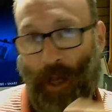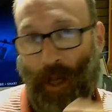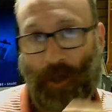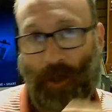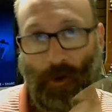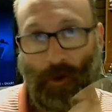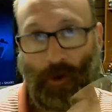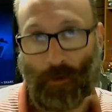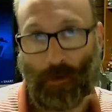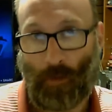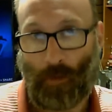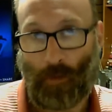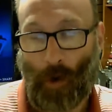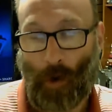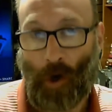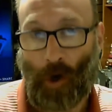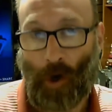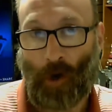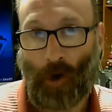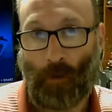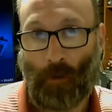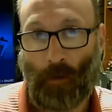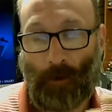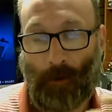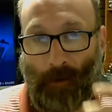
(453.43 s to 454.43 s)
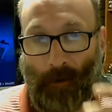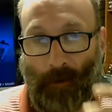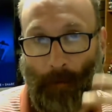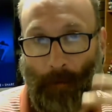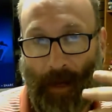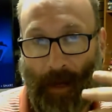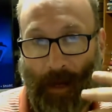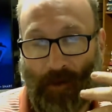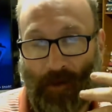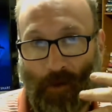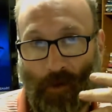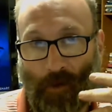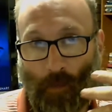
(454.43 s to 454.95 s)
you were, would
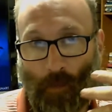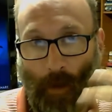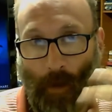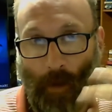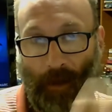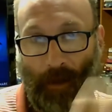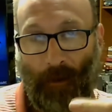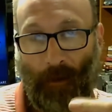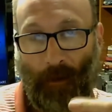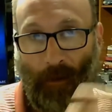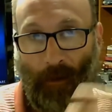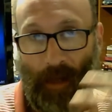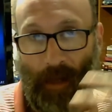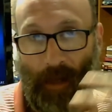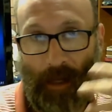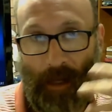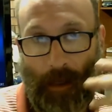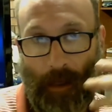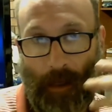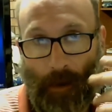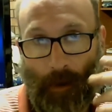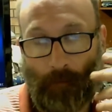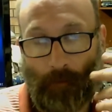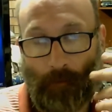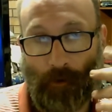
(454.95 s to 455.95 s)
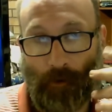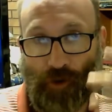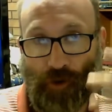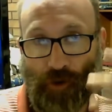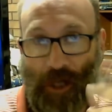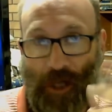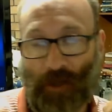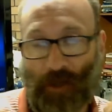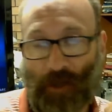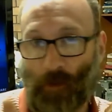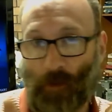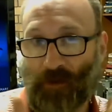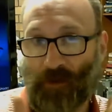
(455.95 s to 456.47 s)
depend on whether the
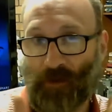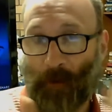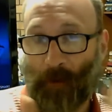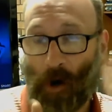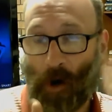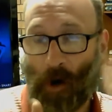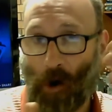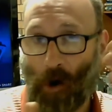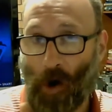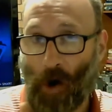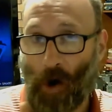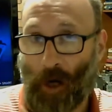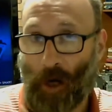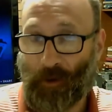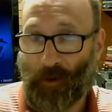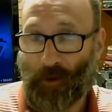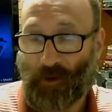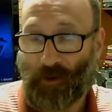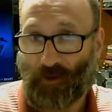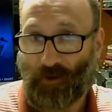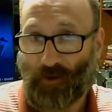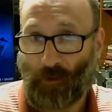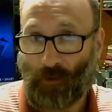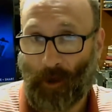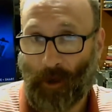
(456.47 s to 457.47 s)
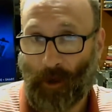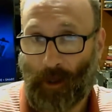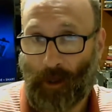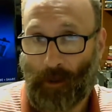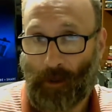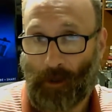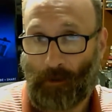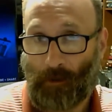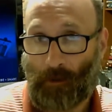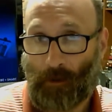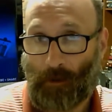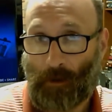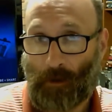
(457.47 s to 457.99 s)
projector was behind the screen,
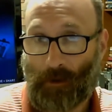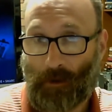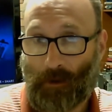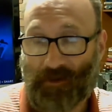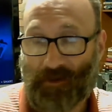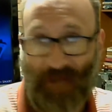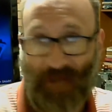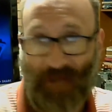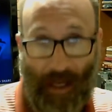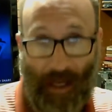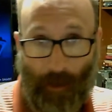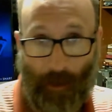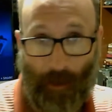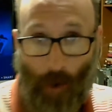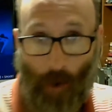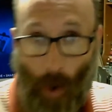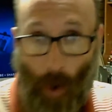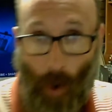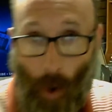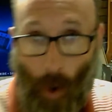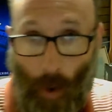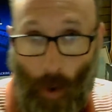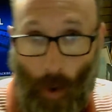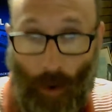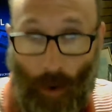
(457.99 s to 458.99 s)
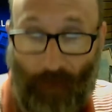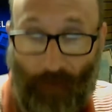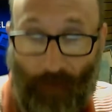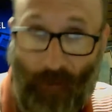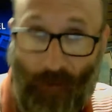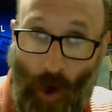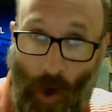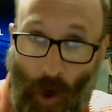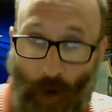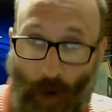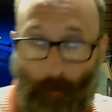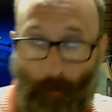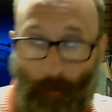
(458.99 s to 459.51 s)
say in a hall
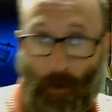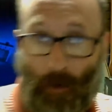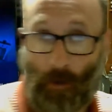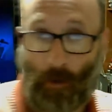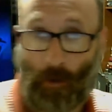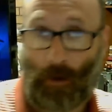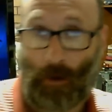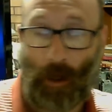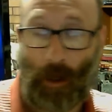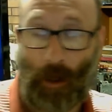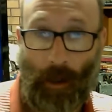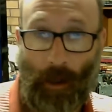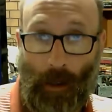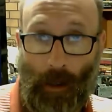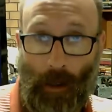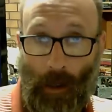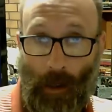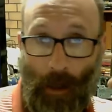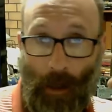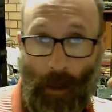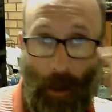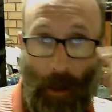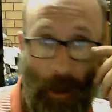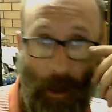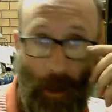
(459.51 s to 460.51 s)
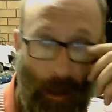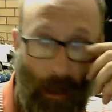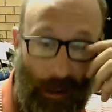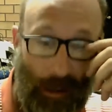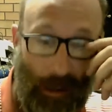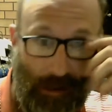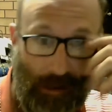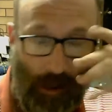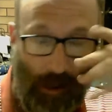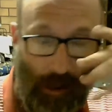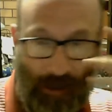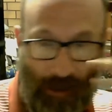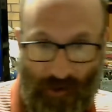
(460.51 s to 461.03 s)
environment or
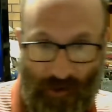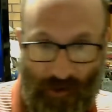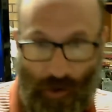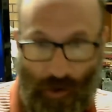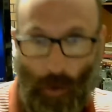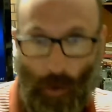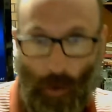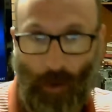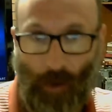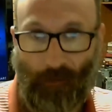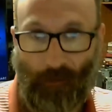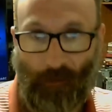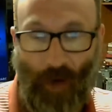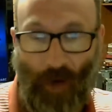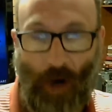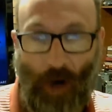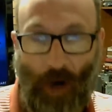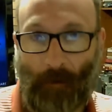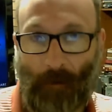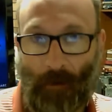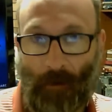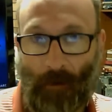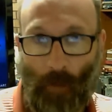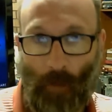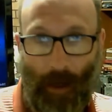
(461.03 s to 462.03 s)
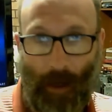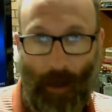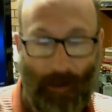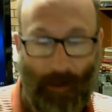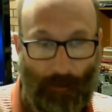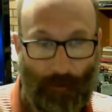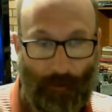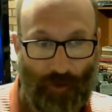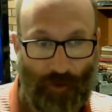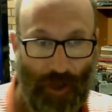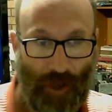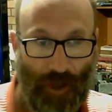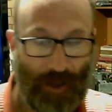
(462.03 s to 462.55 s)
a school environment where the
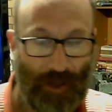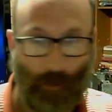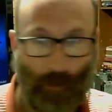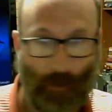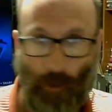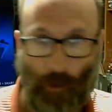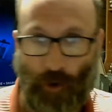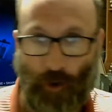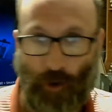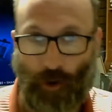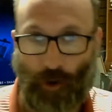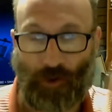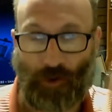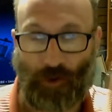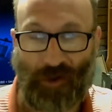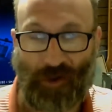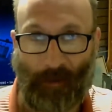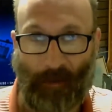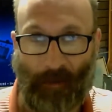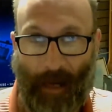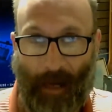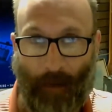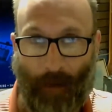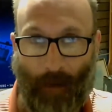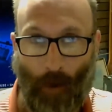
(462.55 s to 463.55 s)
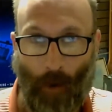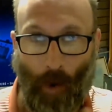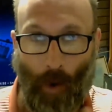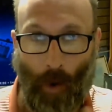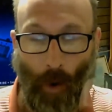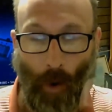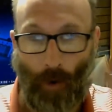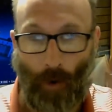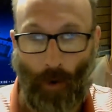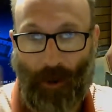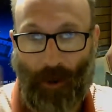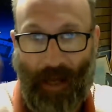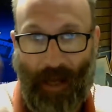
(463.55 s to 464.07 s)
projector would shoot to the back of the
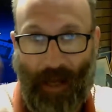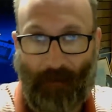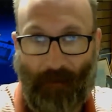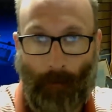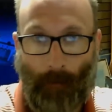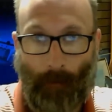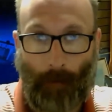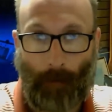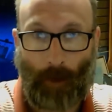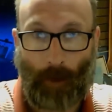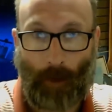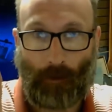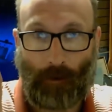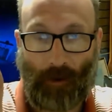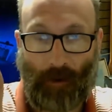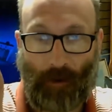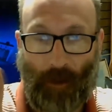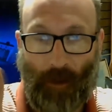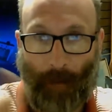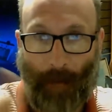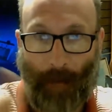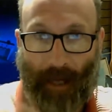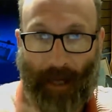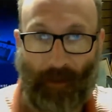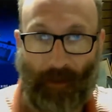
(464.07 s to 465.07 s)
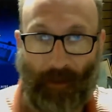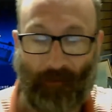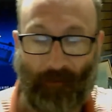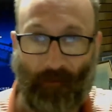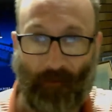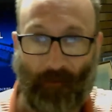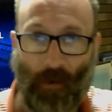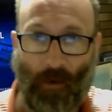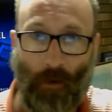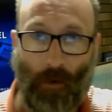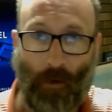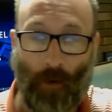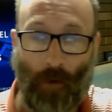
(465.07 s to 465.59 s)
hall. You'd have a mirror at the back of the
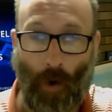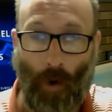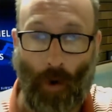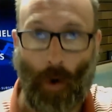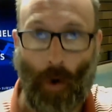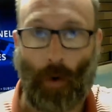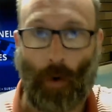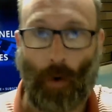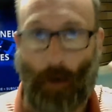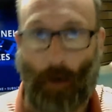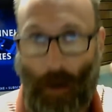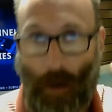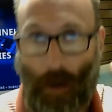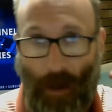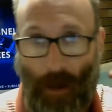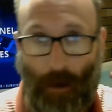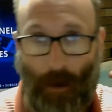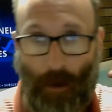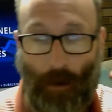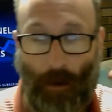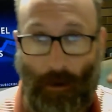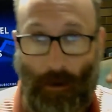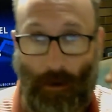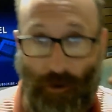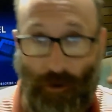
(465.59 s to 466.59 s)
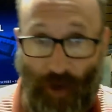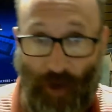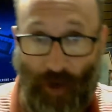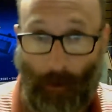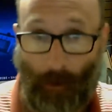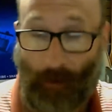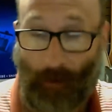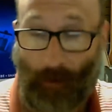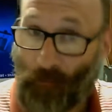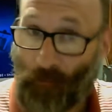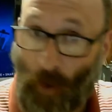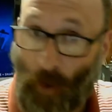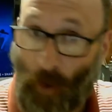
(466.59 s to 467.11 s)
hall
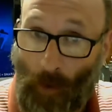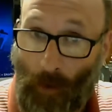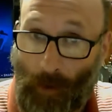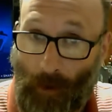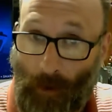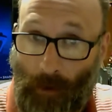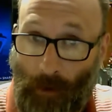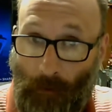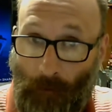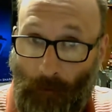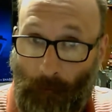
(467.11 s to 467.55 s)
showing forward,